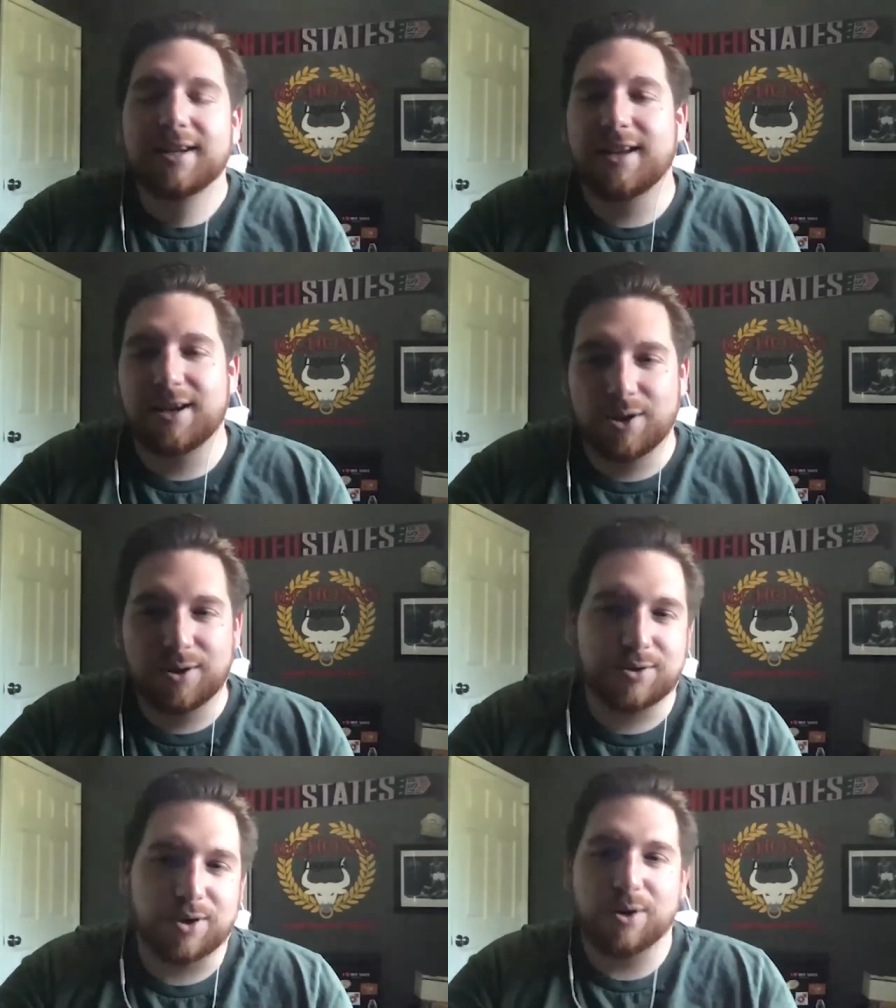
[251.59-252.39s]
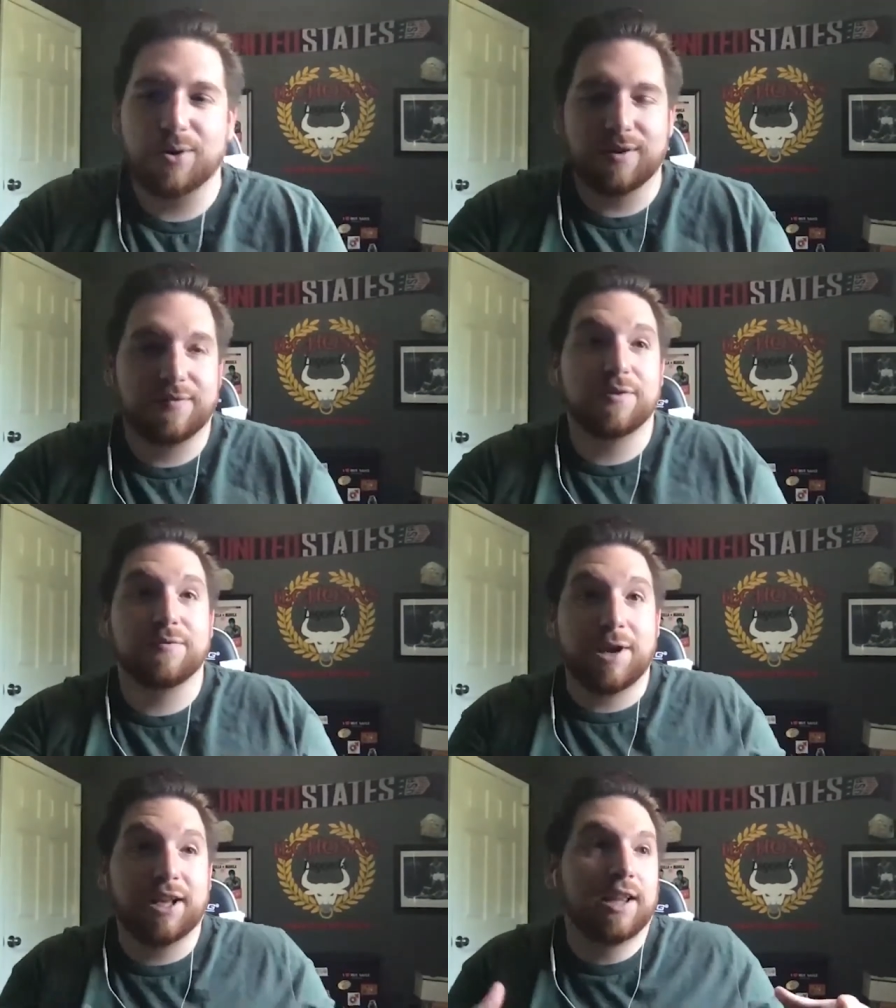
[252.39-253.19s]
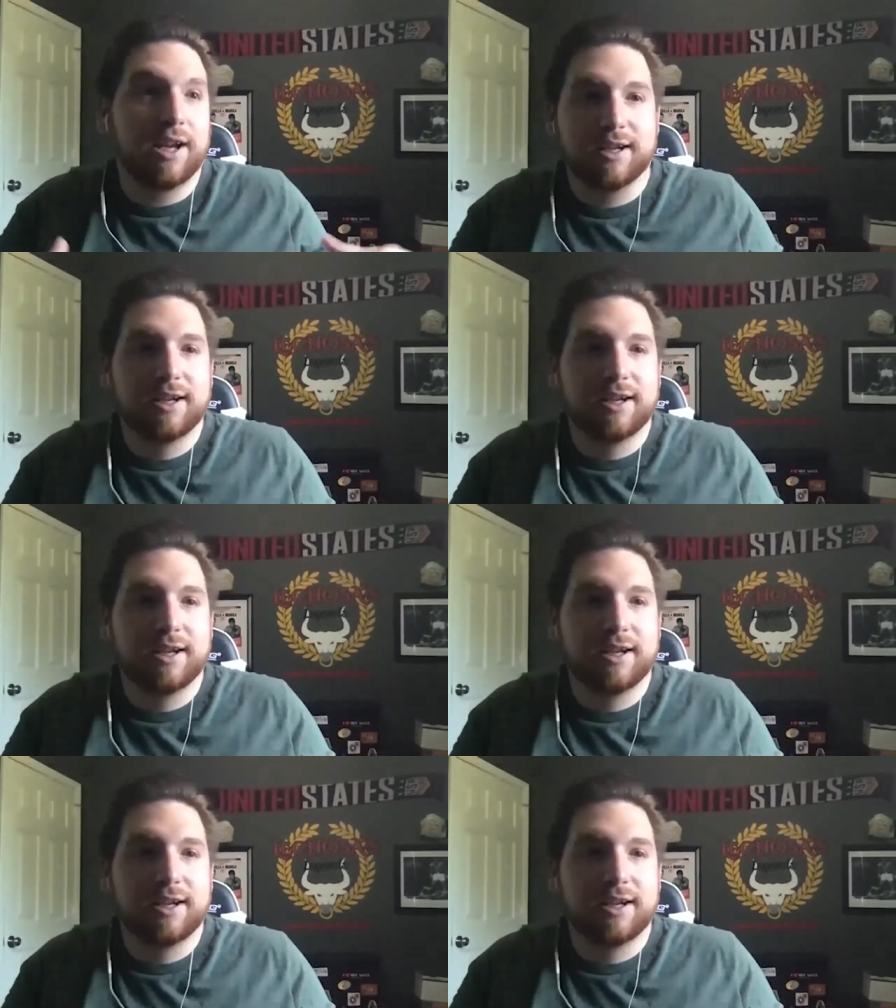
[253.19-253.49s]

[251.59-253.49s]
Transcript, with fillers: they know the struggle. If you've made like